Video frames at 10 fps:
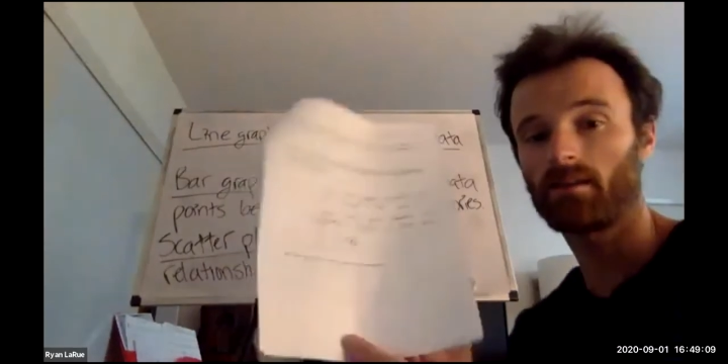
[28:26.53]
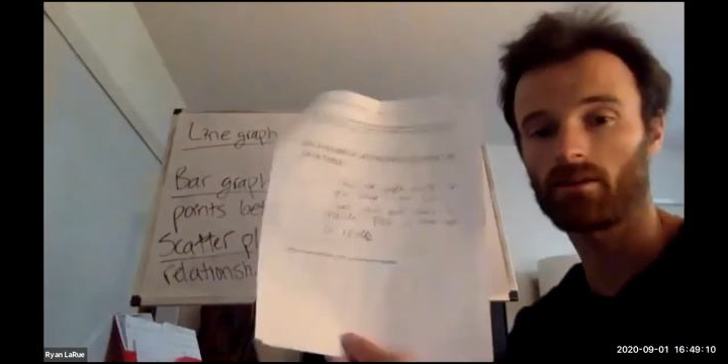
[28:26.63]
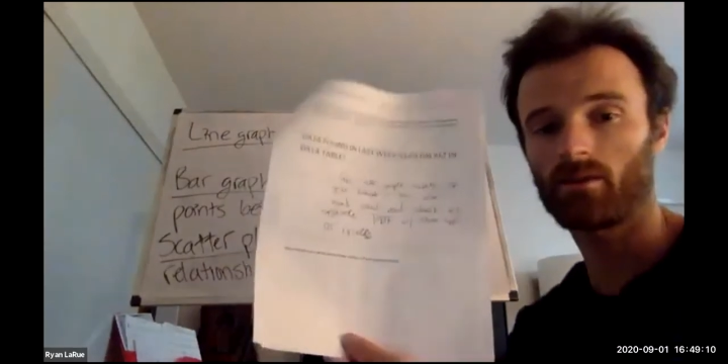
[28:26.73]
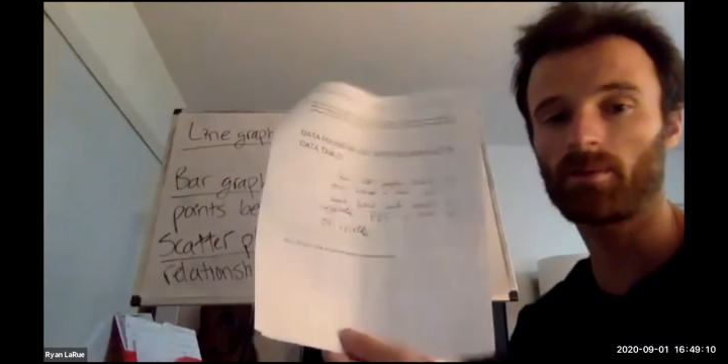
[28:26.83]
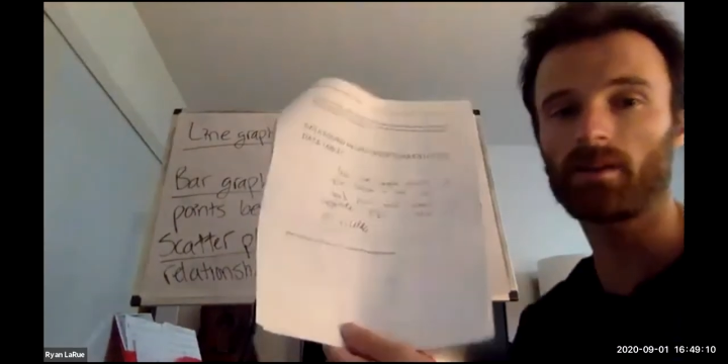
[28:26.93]

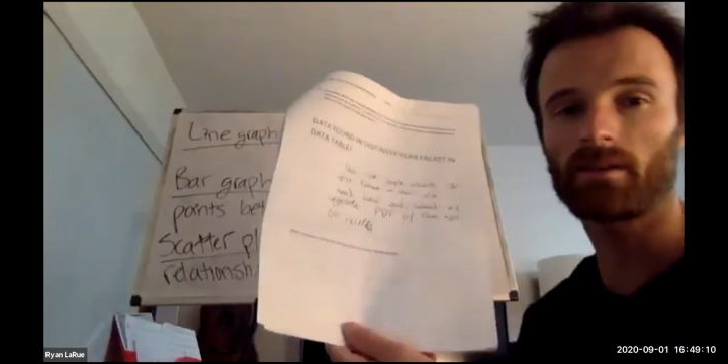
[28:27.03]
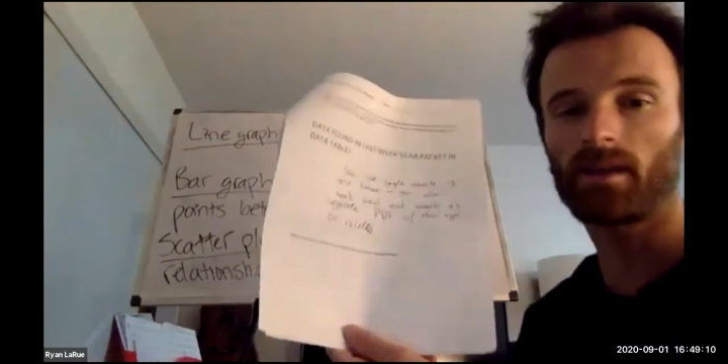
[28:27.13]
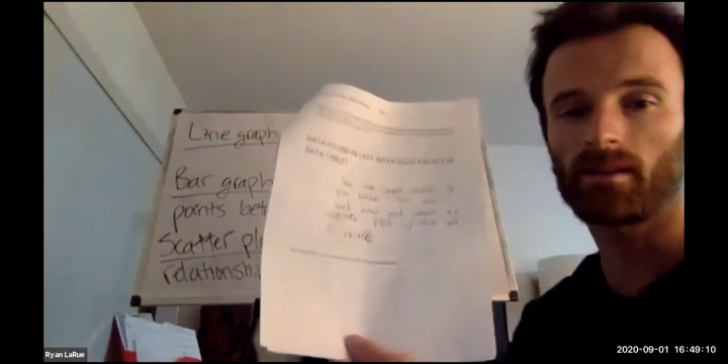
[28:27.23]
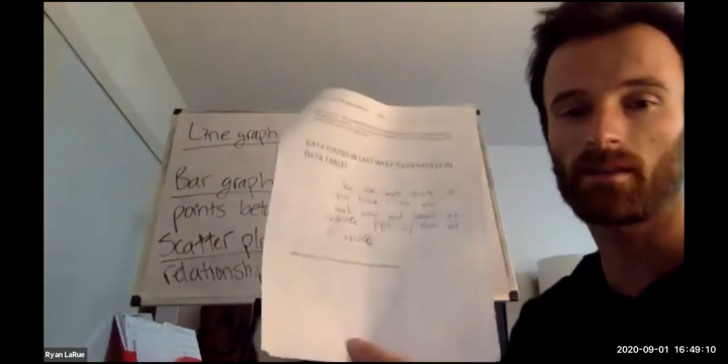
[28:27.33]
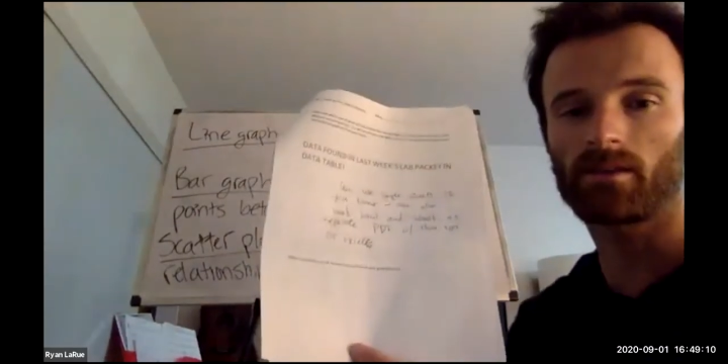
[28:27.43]
So I'm going to
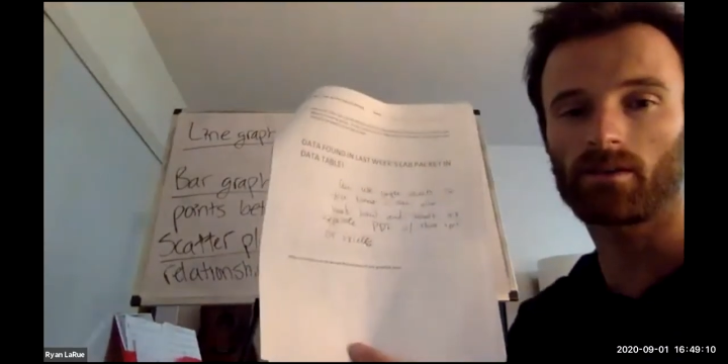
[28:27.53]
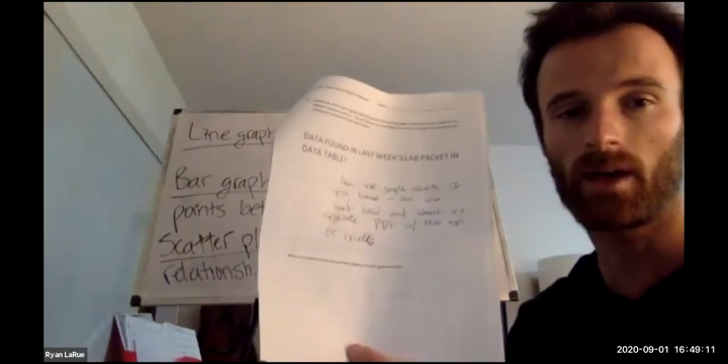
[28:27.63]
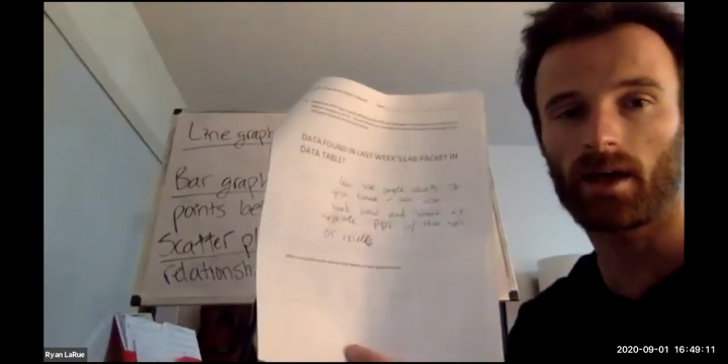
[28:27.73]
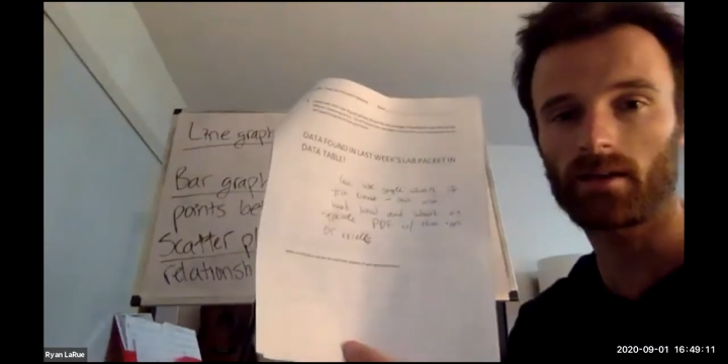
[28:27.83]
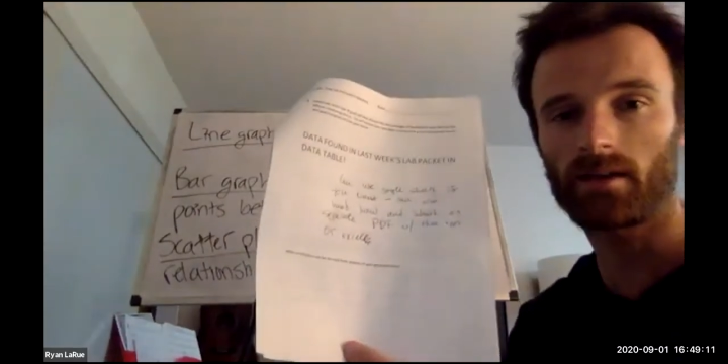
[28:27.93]
send this to you
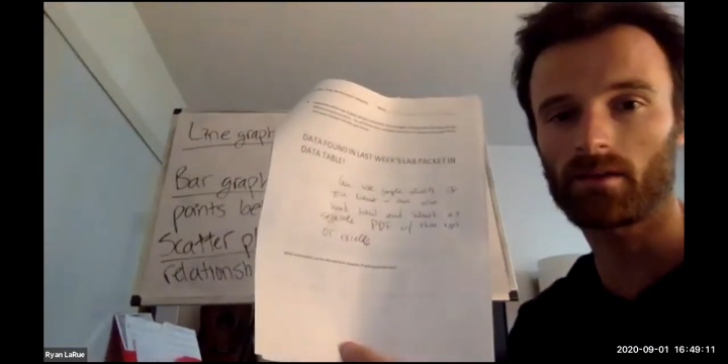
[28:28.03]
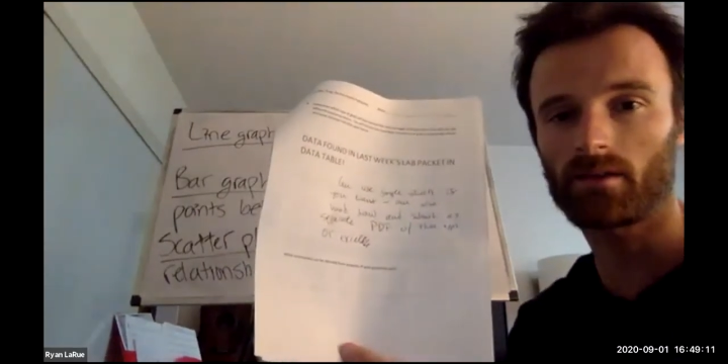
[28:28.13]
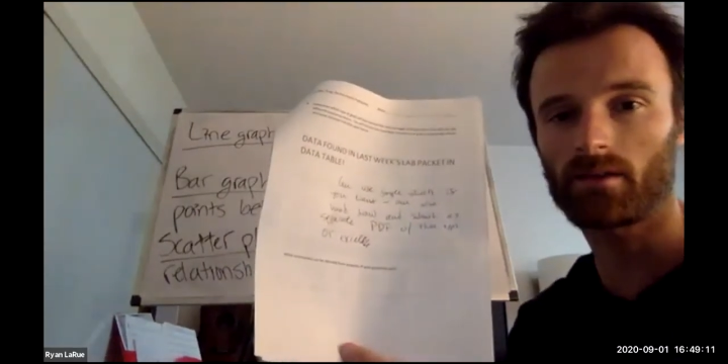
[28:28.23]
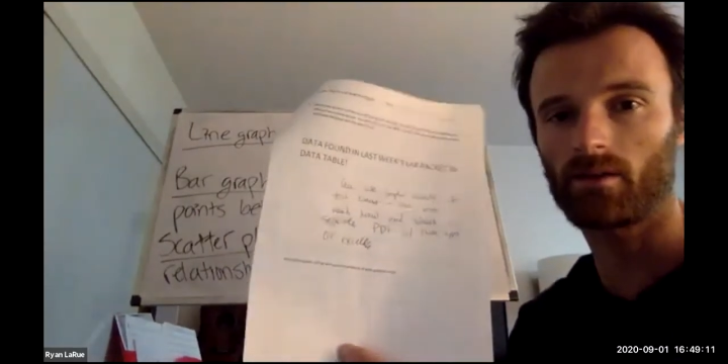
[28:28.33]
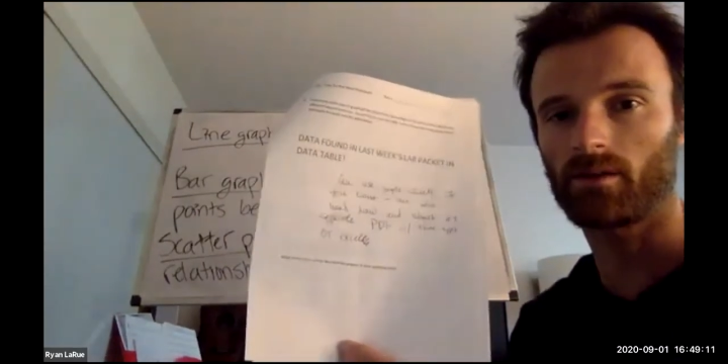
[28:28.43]
guys
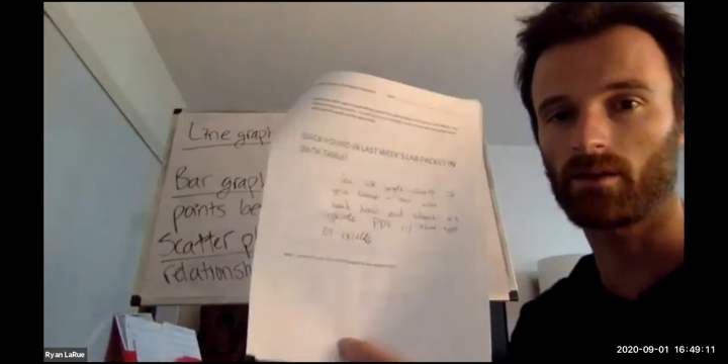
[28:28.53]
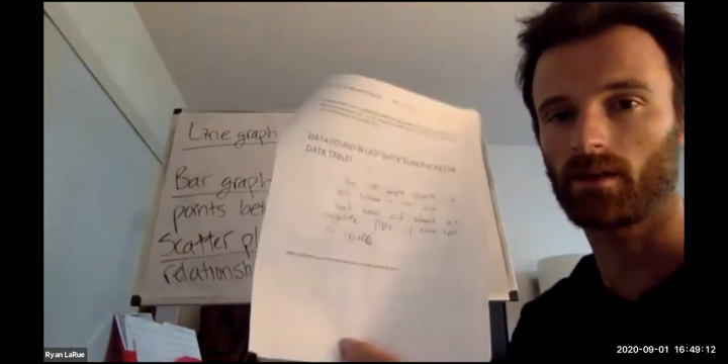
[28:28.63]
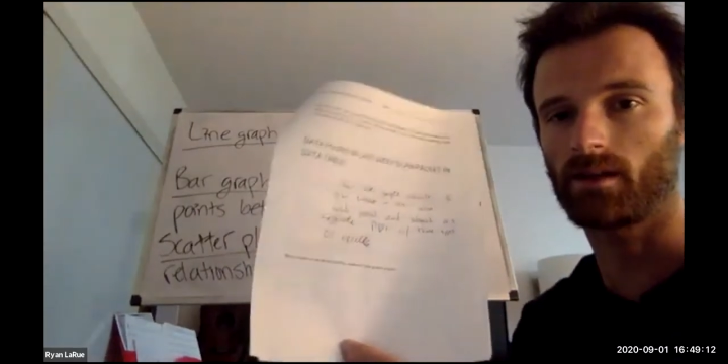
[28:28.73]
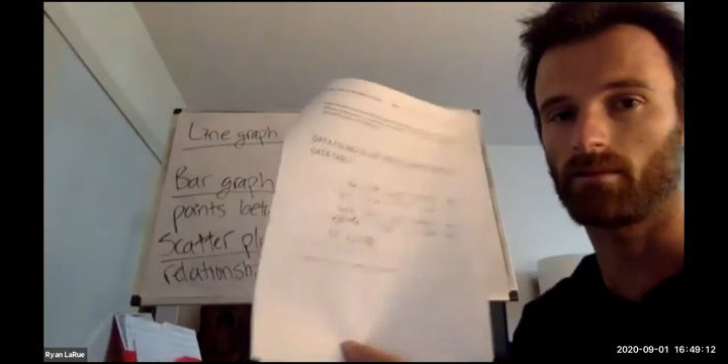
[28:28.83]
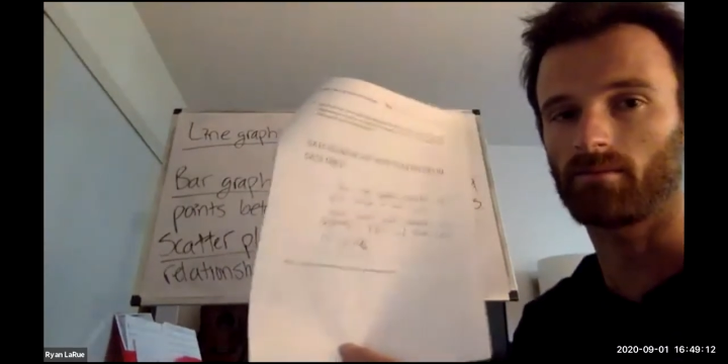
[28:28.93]
so
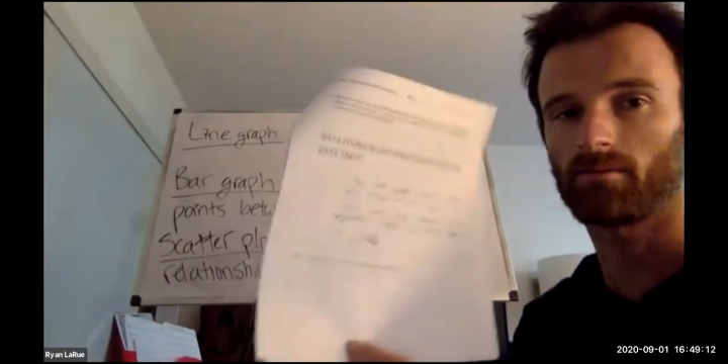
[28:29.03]
you'll